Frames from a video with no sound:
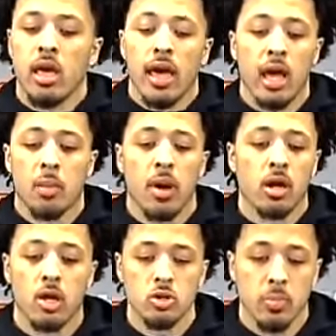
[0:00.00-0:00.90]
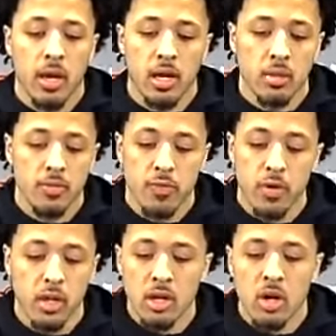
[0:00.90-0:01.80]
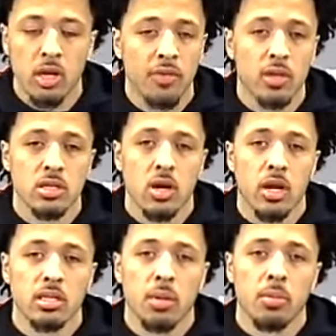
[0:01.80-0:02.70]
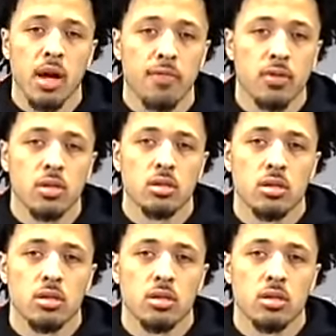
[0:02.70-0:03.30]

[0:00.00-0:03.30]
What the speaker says: and about Coach Mike for, you know, giving us all that type of confidence.